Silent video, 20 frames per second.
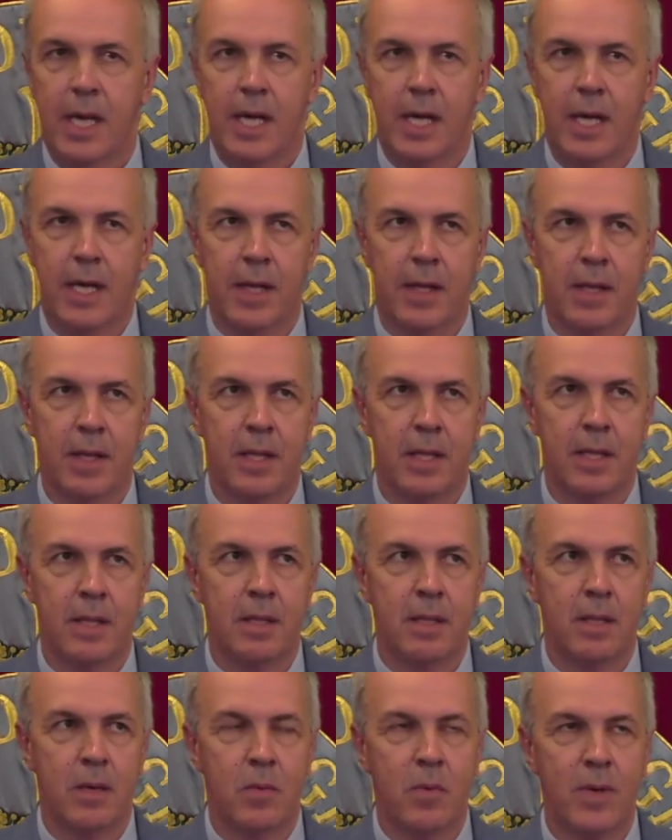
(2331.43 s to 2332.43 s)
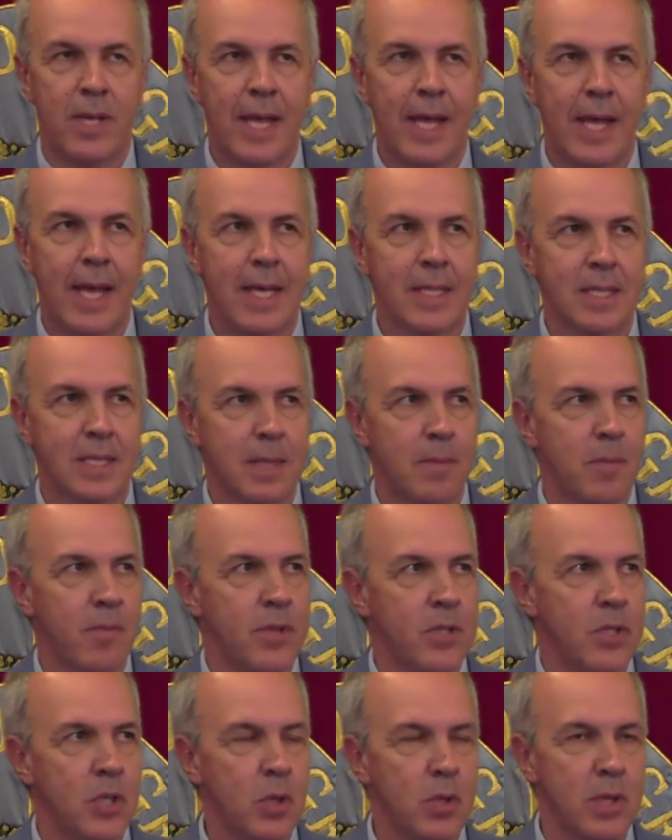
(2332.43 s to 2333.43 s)
When I asked some
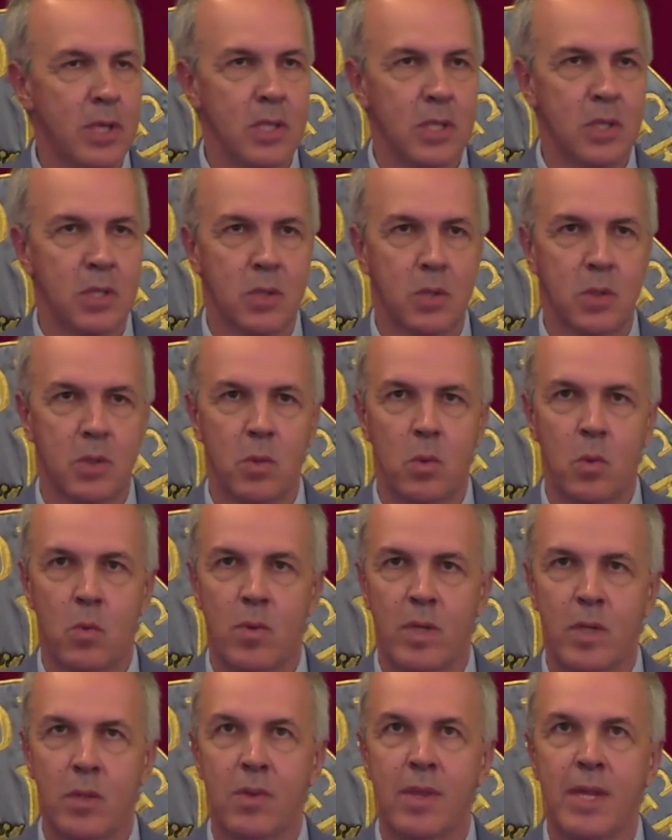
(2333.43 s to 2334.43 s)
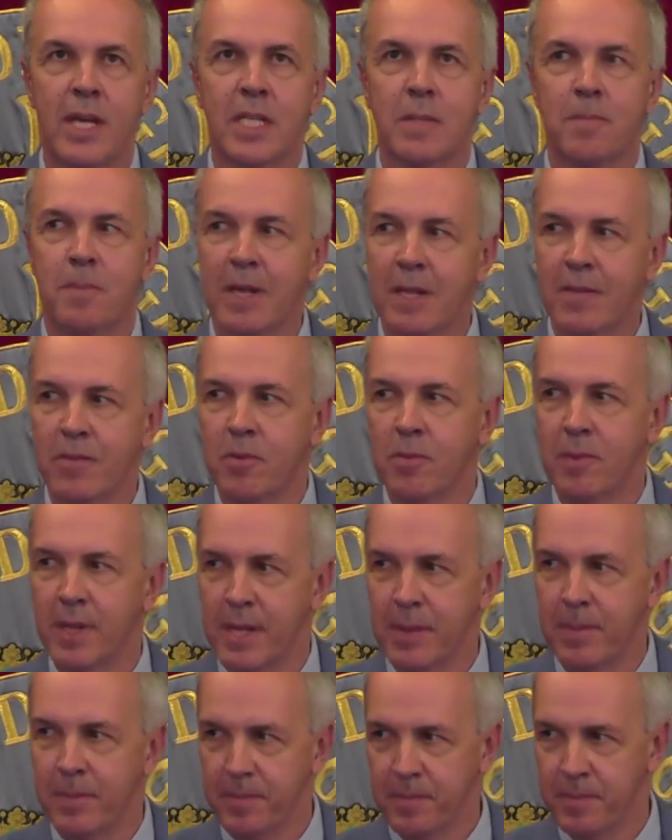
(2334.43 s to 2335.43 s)
of the students what do they expect from
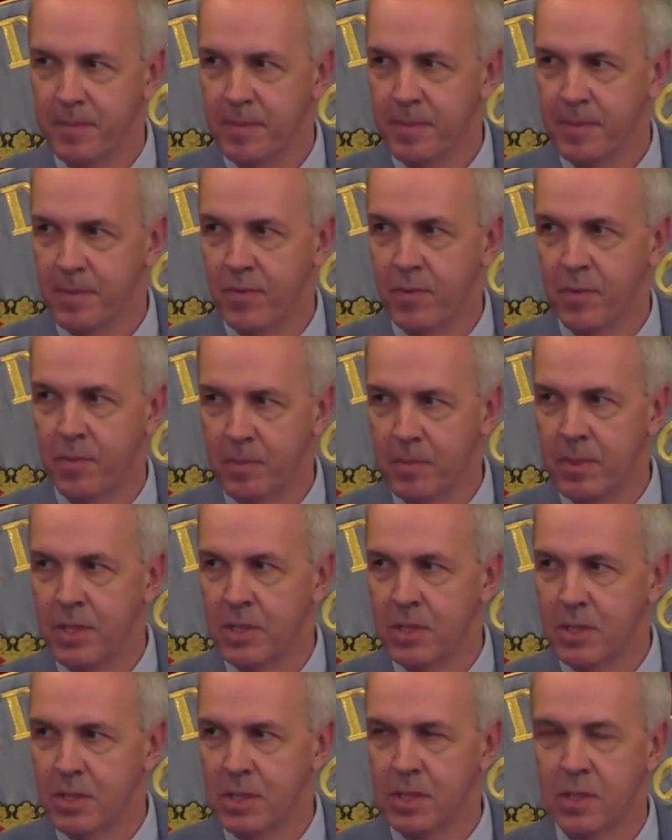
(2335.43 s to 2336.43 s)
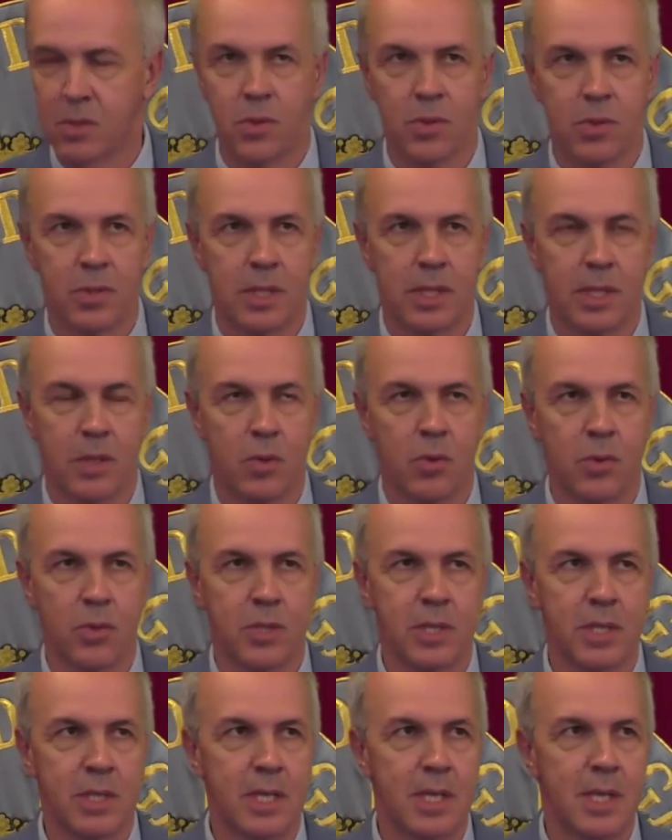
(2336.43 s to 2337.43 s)
them, from these
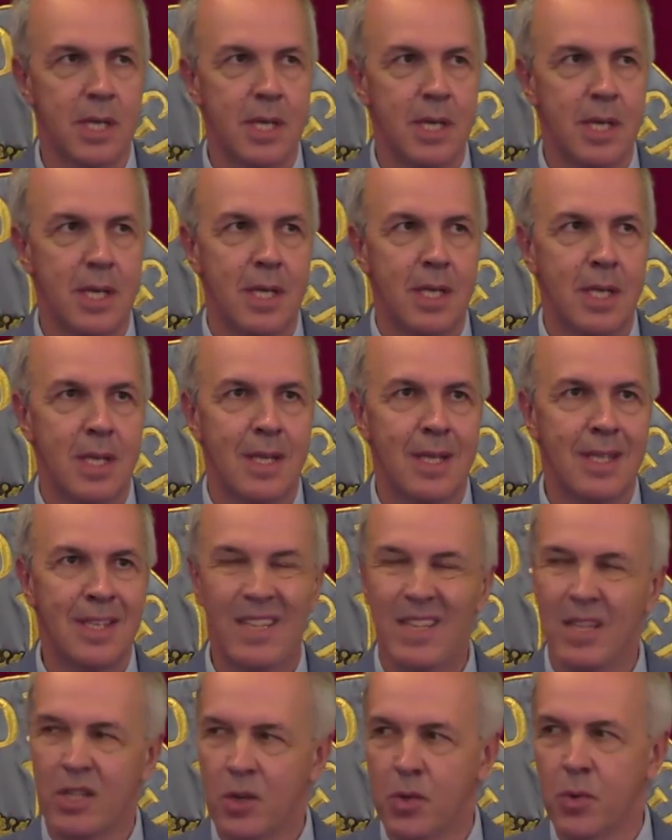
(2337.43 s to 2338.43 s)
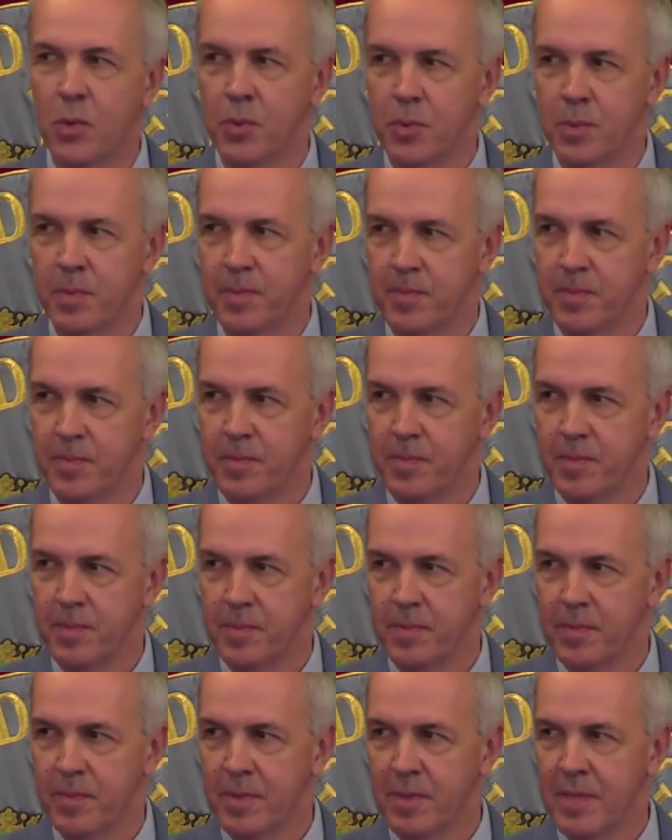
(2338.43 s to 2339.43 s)
courses, they didn't know.
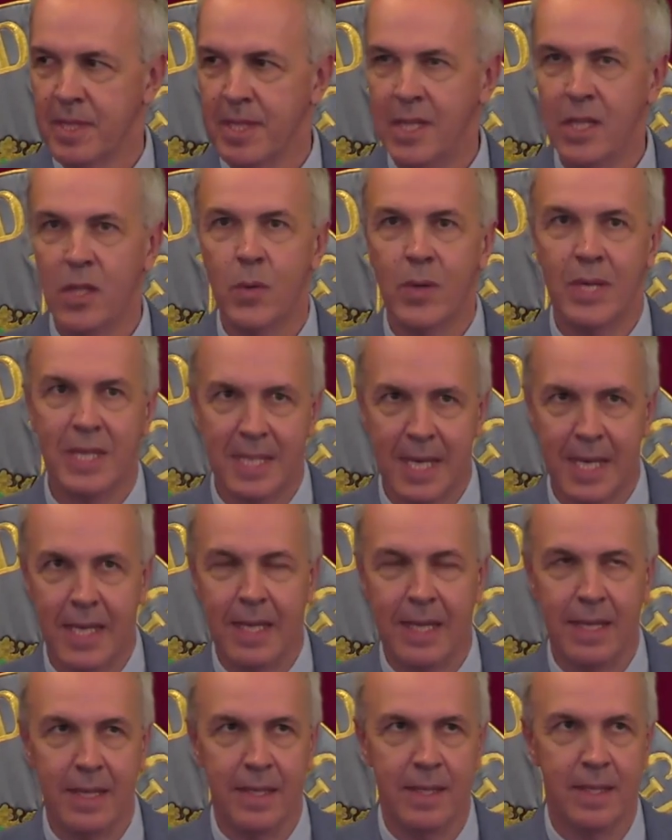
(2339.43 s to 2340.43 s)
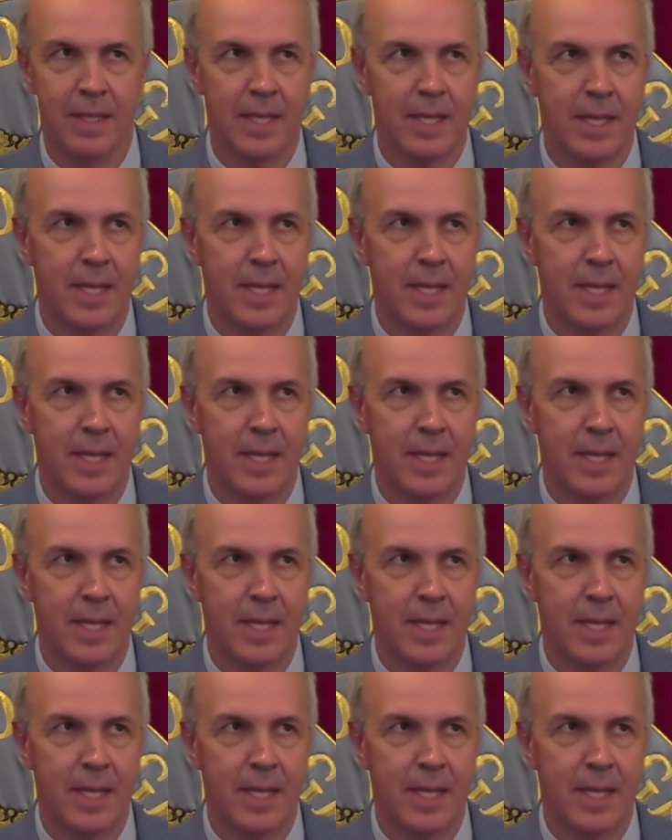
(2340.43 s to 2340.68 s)
They didn't know exactly.